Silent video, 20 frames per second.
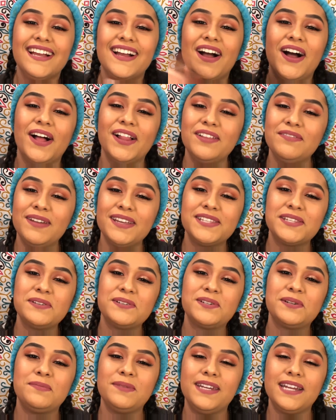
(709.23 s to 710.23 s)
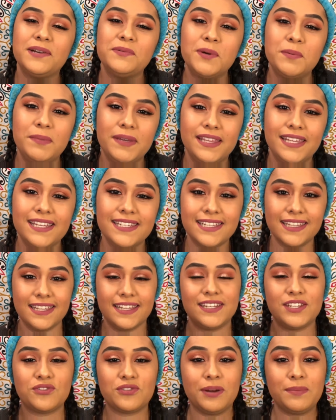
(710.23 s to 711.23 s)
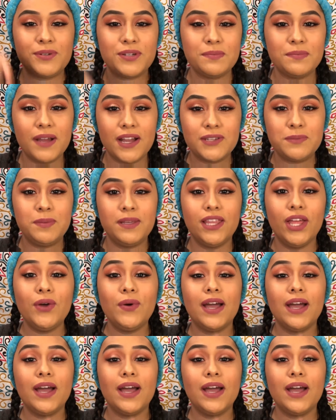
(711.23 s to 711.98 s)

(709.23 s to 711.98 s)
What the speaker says: All of my social media will be linked in the description box below,